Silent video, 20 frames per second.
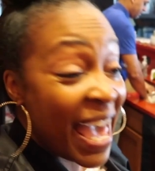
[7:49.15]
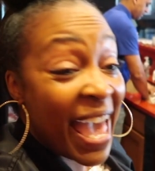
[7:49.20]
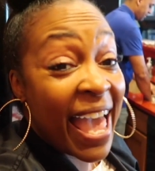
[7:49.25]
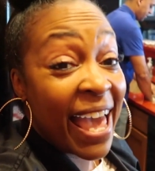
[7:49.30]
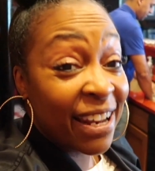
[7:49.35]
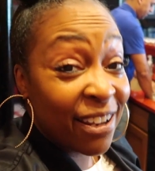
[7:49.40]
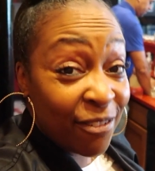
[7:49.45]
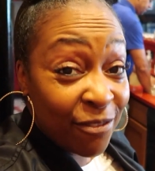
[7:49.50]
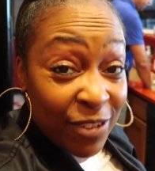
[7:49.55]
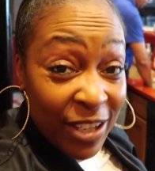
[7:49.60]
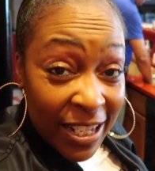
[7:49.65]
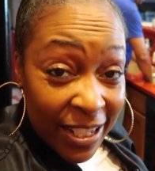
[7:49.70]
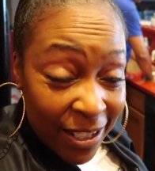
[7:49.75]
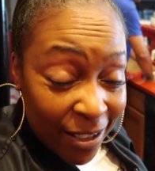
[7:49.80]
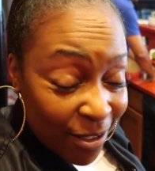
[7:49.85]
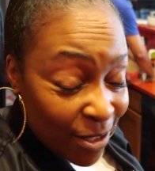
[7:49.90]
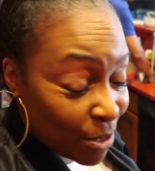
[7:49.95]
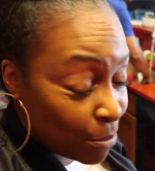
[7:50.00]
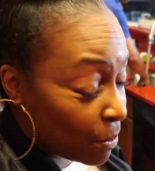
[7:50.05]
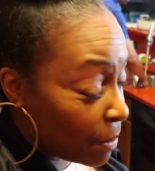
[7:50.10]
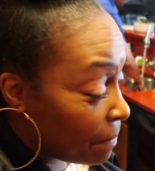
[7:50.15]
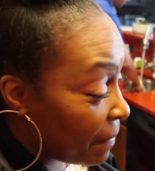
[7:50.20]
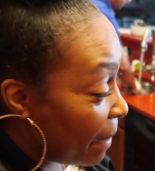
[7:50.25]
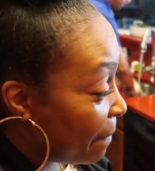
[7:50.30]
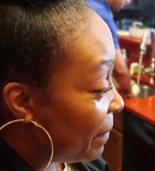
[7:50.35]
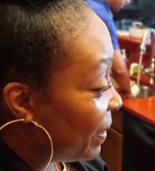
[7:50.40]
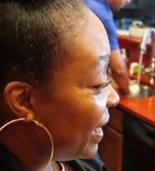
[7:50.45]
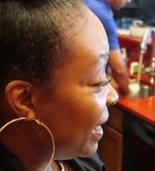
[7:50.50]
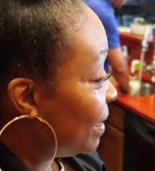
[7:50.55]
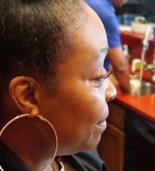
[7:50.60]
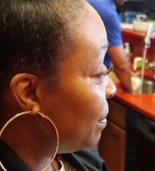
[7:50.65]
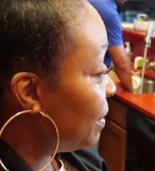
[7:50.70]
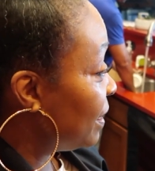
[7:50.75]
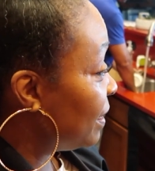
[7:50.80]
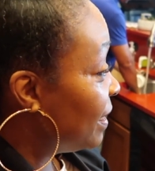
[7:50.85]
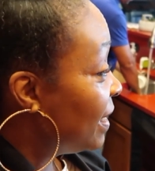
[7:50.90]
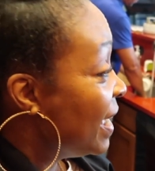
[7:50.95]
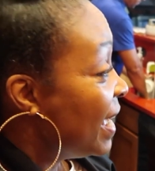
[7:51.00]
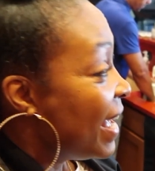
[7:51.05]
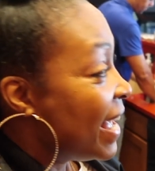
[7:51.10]
edit videos with my
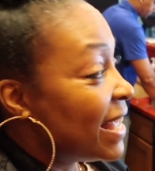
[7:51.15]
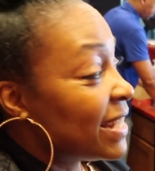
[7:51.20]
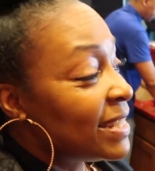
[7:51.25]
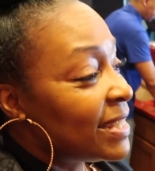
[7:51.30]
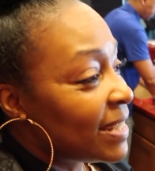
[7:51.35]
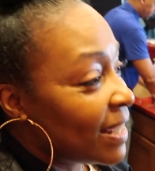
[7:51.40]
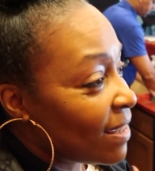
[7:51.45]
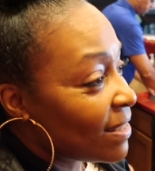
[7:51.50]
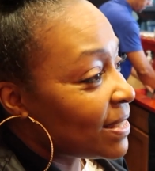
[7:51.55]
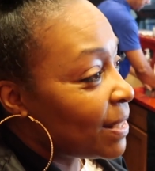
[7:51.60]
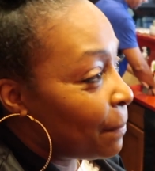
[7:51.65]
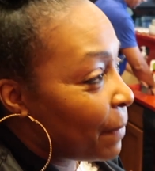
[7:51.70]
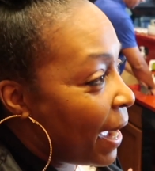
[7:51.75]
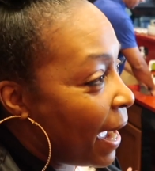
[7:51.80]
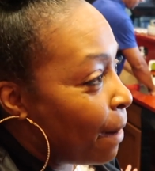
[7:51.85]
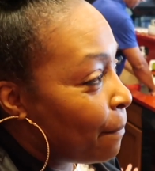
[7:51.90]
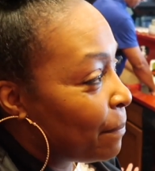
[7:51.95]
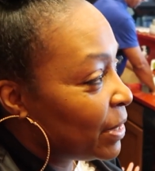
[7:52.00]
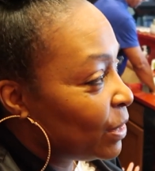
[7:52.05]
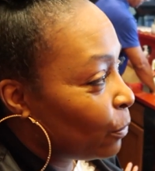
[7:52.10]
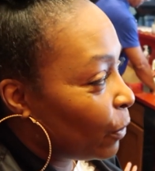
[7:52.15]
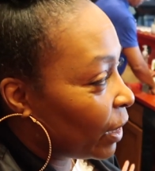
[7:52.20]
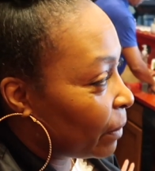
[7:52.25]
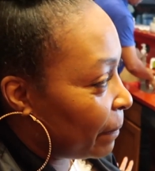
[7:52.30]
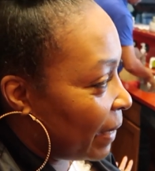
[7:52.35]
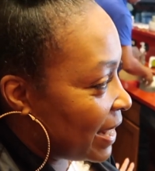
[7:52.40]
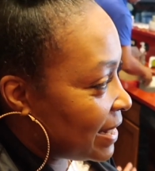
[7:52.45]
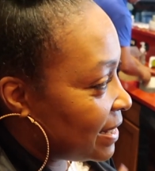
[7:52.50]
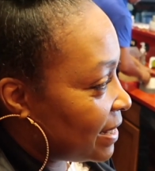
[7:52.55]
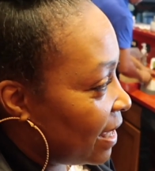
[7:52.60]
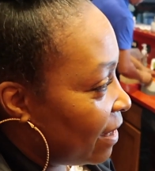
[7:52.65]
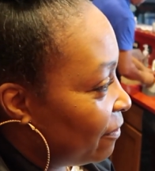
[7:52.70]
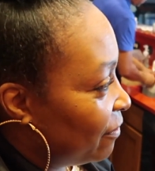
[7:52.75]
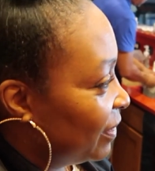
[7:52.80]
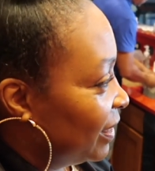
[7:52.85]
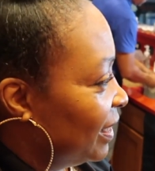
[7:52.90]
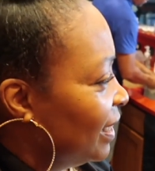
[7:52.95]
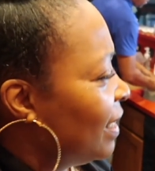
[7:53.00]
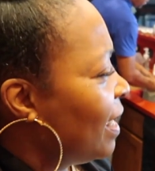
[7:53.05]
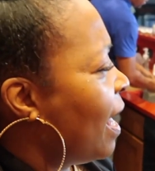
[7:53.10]
baby, and still somehow be work by
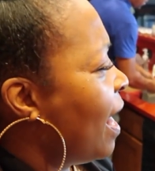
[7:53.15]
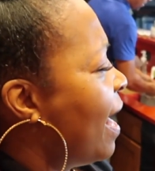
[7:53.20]
7.